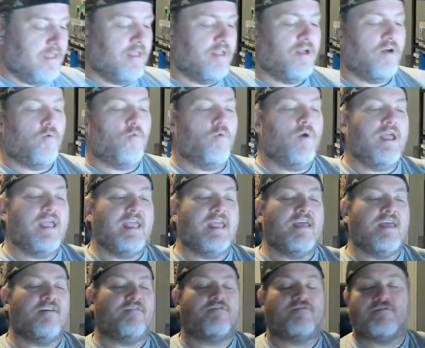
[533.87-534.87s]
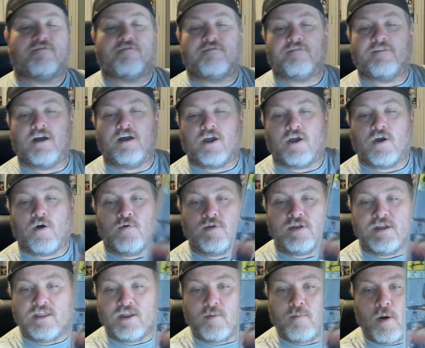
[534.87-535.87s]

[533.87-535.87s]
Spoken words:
What If? Conan the